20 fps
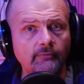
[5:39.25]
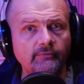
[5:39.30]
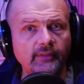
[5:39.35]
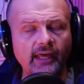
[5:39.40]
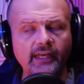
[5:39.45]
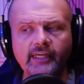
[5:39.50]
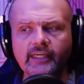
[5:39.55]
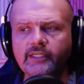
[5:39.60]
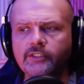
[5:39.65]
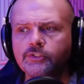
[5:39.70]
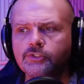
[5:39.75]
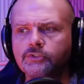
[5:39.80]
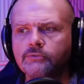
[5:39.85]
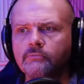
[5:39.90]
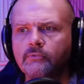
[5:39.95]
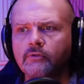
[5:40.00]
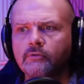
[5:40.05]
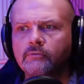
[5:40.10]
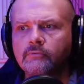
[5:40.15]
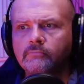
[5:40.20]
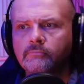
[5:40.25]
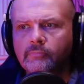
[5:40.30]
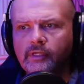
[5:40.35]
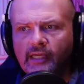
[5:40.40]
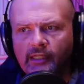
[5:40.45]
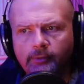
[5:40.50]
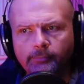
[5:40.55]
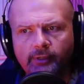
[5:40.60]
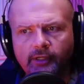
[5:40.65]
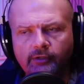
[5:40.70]
that each
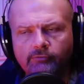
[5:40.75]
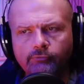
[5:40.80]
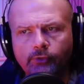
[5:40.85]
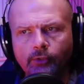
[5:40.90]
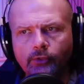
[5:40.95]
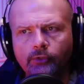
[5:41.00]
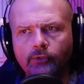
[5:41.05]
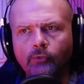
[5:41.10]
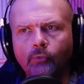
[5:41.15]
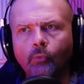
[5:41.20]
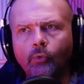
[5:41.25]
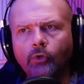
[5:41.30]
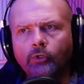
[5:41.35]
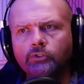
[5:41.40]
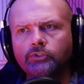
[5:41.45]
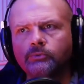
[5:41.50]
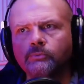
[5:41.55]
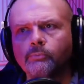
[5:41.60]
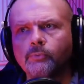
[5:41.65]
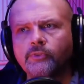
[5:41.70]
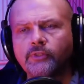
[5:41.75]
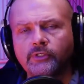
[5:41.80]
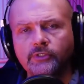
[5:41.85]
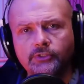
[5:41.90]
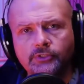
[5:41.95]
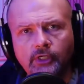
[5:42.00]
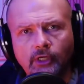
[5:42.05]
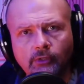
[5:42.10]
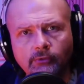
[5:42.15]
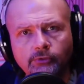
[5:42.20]
independent vertical works within
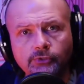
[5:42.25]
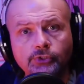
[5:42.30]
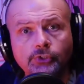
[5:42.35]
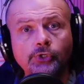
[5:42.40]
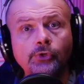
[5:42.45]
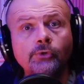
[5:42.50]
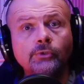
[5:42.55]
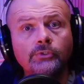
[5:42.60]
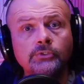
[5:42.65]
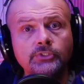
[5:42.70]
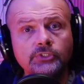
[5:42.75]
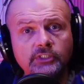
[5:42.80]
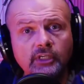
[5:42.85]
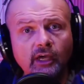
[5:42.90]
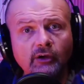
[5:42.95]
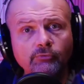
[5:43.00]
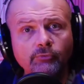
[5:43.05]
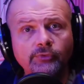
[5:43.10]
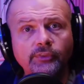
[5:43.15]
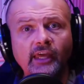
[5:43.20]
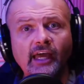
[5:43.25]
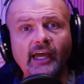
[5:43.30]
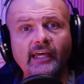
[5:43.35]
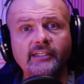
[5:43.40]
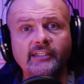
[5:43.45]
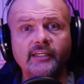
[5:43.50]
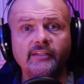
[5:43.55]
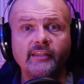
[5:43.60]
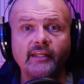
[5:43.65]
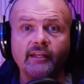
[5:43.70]
its own to secure itself, with the
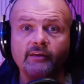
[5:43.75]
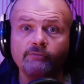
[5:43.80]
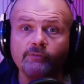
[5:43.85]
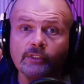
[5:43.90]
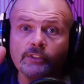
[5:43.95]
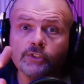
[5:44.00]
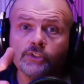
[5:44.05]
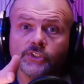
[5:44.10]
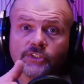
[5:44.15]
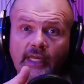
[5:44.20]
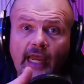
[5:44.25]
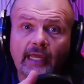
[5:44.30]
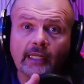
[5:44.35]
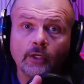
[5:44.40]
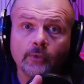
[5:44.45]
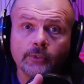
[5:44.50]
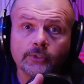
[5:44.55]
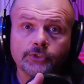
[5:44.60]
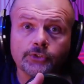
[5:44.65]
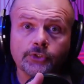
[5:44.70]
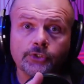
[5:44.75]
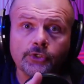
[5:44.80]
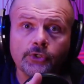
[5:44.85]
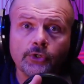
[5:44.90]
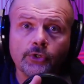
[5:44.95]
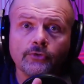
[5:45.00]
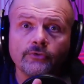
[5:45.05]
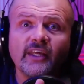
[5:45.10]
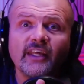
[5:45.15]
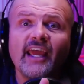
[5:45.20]
idea that if each silo is
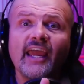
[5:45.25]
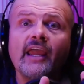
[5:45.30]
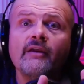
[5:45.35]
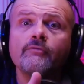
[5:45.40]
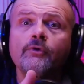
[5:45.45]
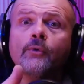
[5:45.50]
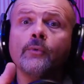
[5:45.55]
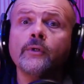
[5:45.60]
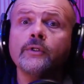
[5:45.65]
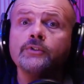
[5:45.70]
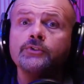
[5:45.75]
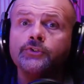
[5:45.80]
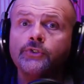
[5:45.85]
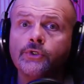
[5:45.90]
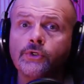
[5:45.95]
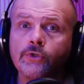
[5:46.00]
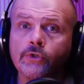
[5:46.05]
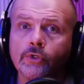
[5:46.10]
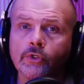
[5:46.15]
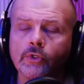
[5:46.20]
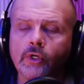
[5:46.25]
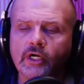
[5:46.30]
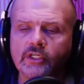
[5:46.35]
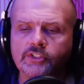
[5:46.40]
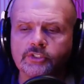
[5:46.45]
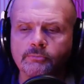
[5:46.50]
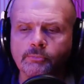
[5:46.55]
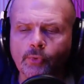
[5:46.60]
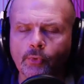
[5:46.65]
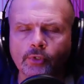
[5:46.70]
secure, that everyone is secure
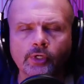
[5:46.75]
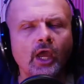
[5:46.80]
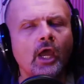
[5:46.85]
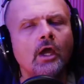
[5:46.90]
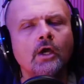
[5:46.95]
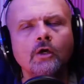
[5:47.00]
across the board.